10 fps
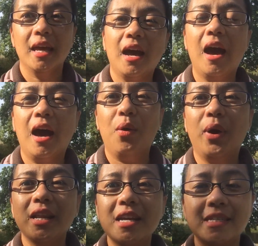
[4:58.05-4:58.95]

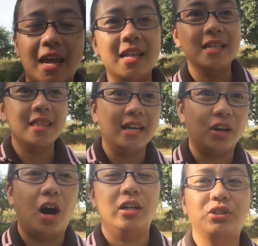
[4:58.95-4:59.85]
what is in the
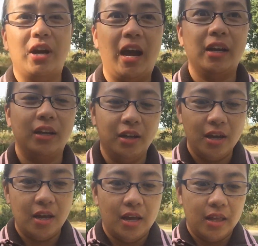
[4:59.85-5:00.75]
contract
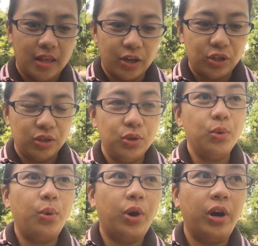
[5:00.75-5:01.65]
that
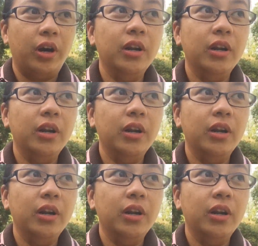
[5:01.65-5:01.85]
your